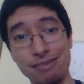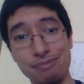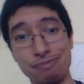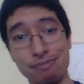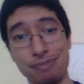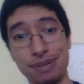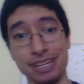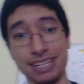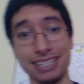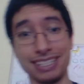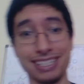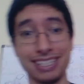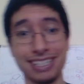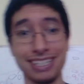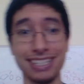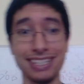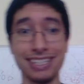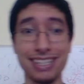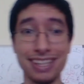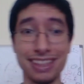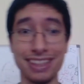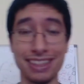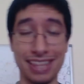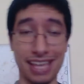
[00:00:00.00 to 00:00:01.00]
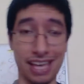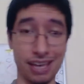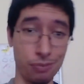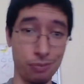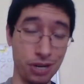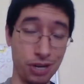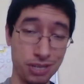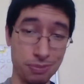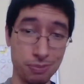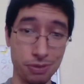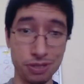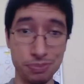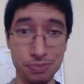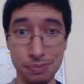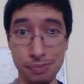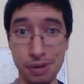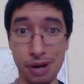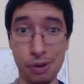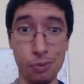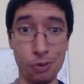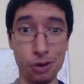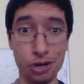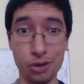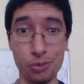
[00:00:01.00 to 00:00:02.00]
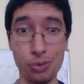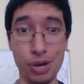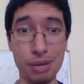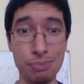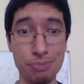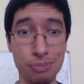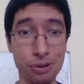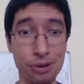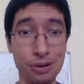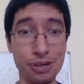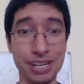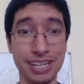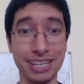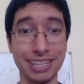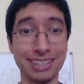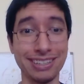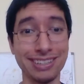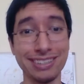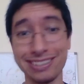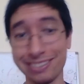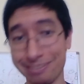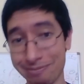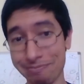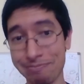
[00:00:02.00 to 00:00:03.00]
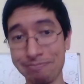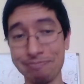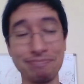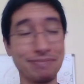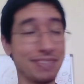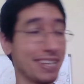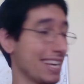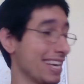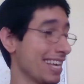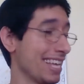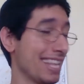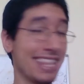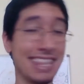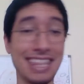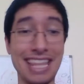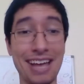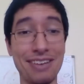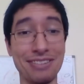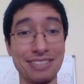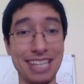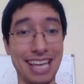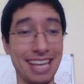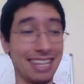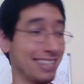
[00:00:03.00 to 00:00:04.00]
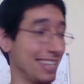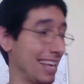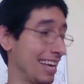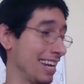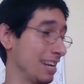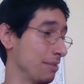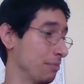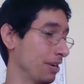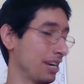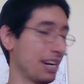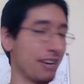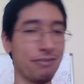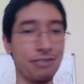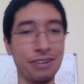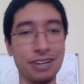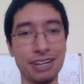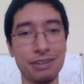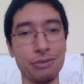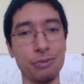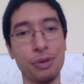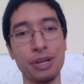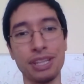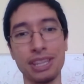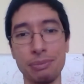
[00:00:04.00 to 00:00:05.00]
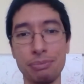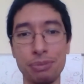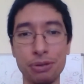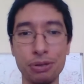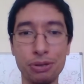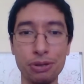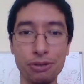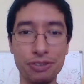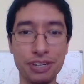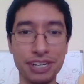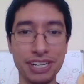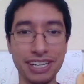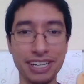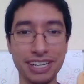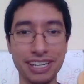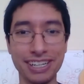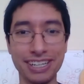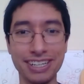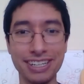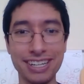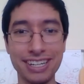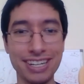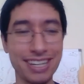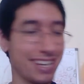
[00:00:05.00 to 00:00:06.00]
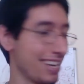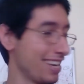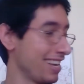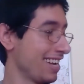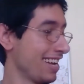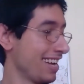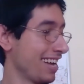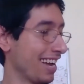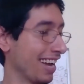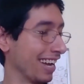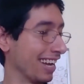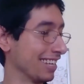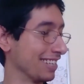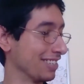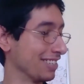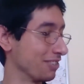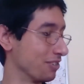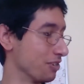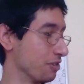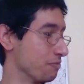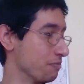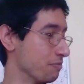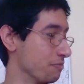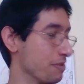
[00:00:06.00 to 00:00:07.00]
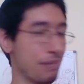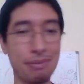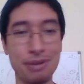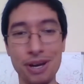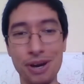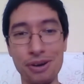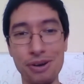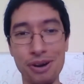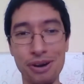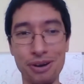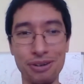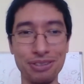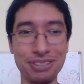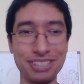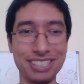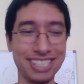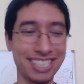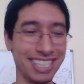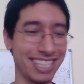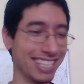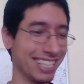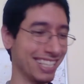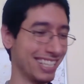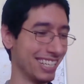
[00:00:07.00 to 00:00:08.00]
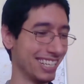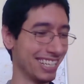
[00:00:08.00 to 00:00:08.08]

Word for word: but that was supposed to be my work whiteboard, and it's that that I got freaking Winnie the Pooh over here I guess it's going to be my co-host.